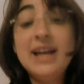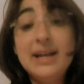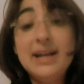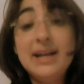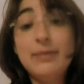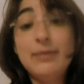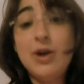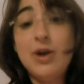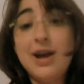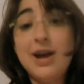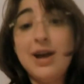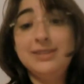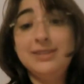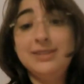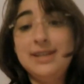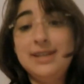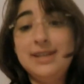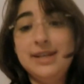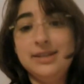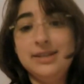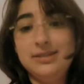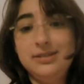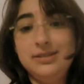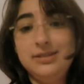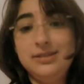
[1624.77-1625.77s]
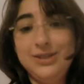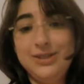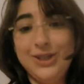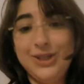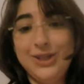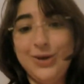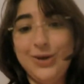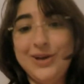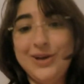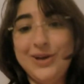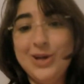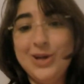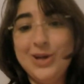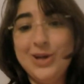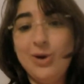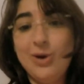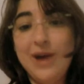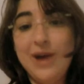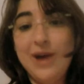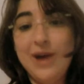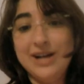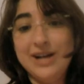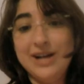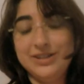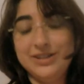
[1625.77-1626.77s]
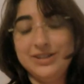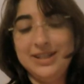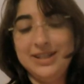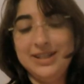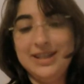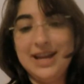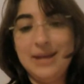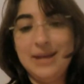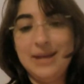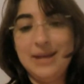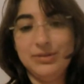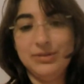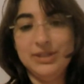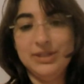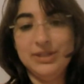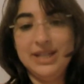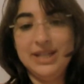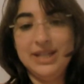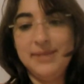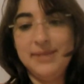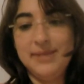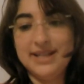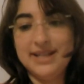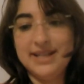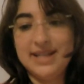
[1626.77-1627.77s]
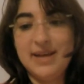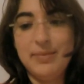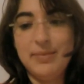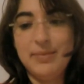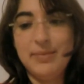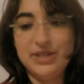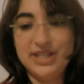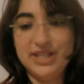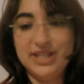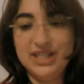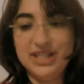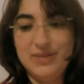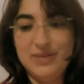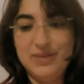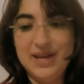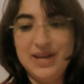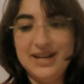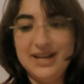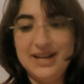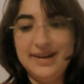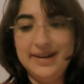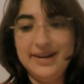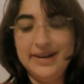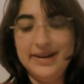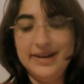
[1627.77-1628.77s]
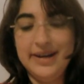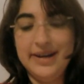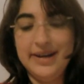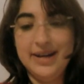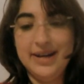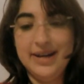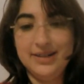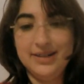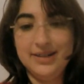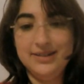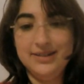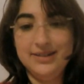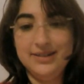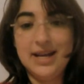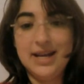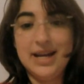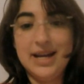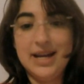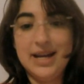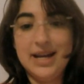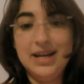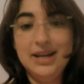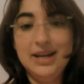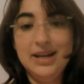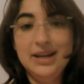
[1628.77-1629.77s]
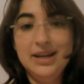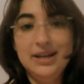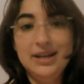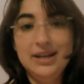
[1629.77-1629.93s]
MRI since, so I know actually that I'm clean because I participated in a study